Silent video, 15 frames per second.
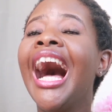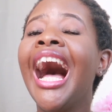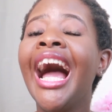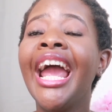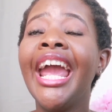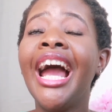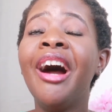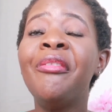
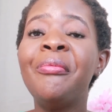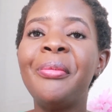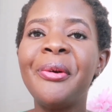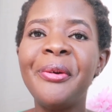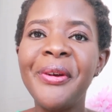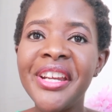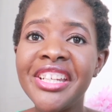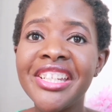I
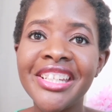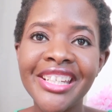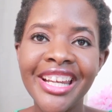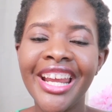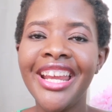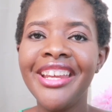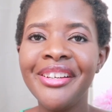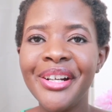
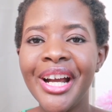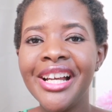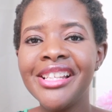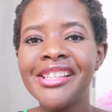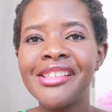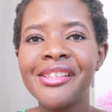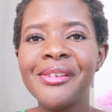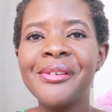appreciate you
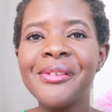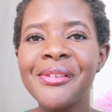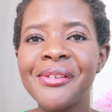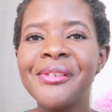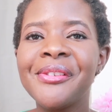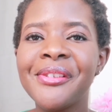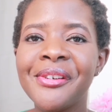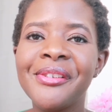guys so,
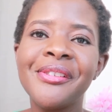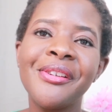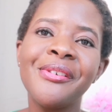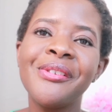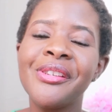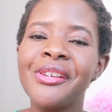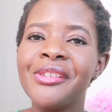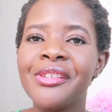so, so,
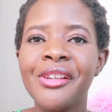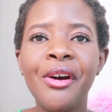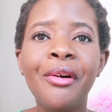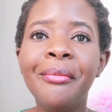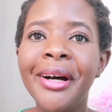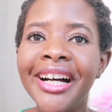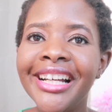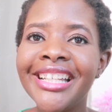so, so,
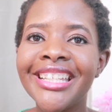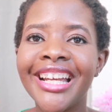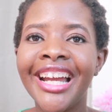so much.